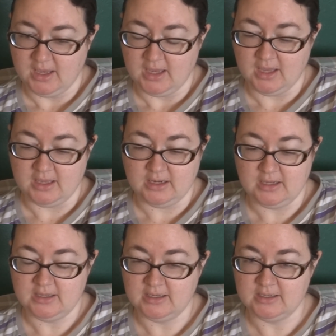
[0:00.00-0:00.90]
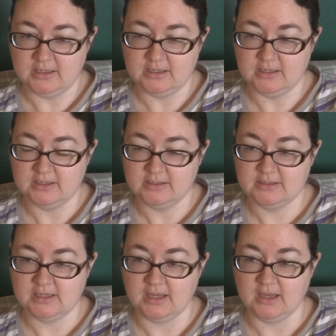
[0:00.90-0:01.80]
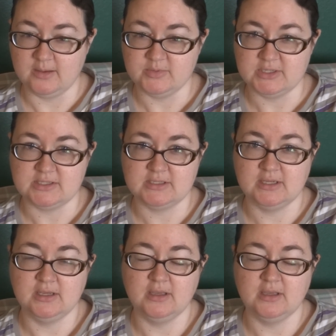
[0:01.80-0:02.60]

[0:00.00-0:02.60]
And today I'm just